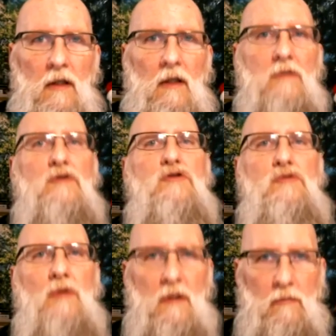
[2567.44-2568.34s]
to
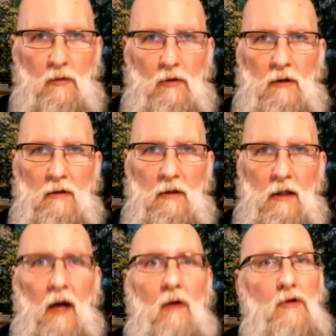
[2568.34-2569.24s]
drink more,
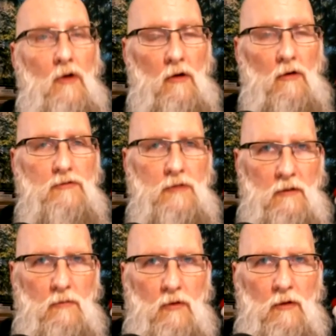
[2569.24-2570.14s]
alcohol, drink
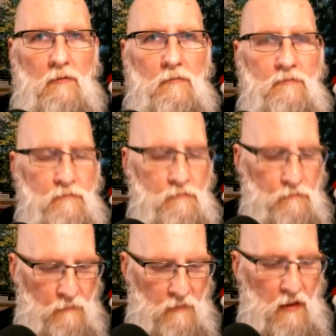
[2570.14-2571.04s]
more.
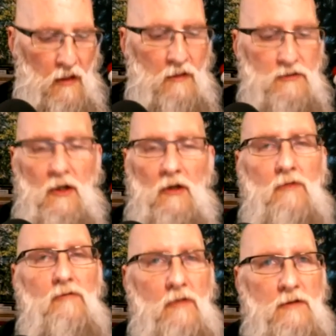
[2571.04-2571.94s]
And it's not
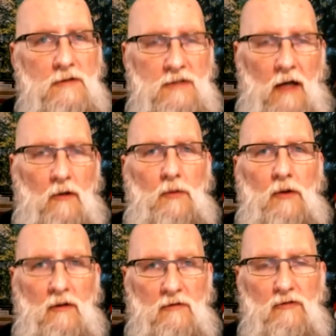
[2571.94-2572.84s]
good for us. It's
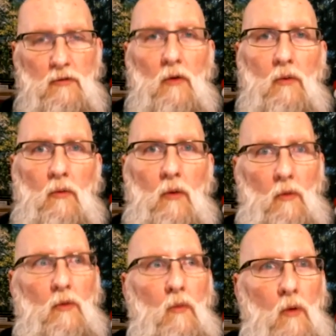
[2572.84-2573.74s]
counterproductive to what
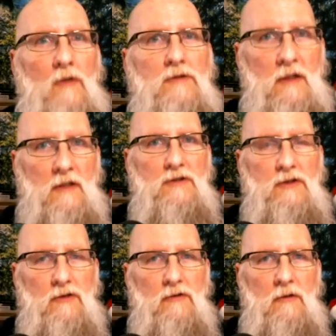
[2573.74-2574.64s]
we're wanting it to
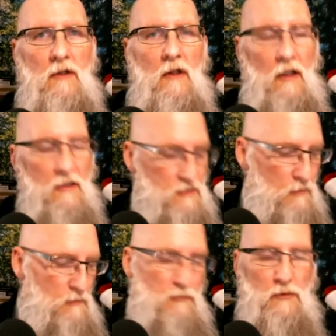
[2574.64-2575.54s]
do. And
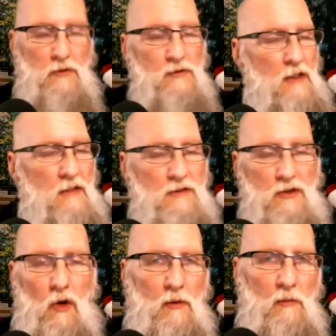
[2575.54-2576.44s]
sometimes we're using it as a
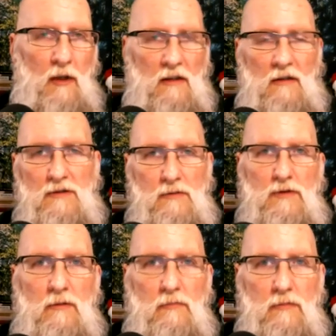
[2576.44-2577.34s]
coping mechanism
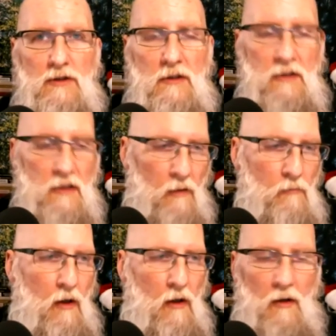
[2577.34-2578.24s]
to
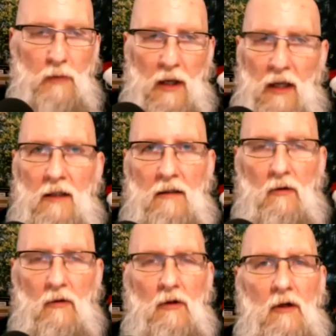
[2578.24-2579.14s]
numb our pain
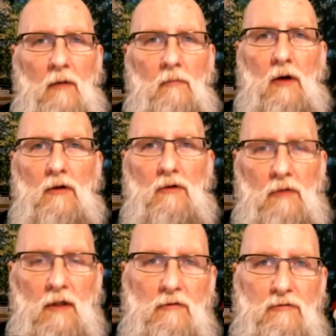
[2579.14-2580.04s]
or numb our
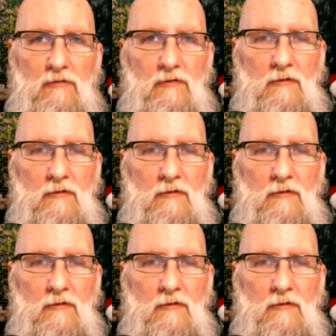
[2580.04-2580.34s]
grief.